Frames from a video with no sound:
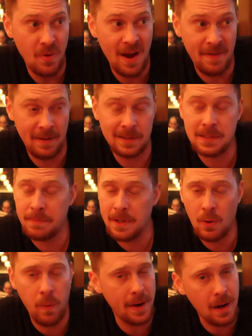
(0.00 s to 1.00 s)
And then to be
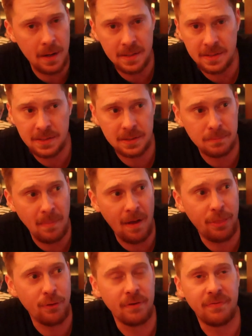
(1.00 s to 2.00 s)
quite honest, my
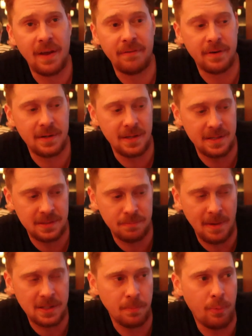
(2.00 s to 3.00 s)
third favorite is
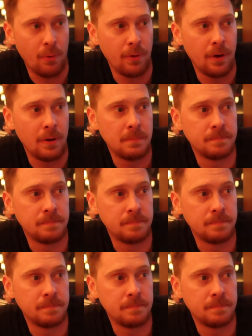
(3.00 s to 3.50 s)
my Sapporo.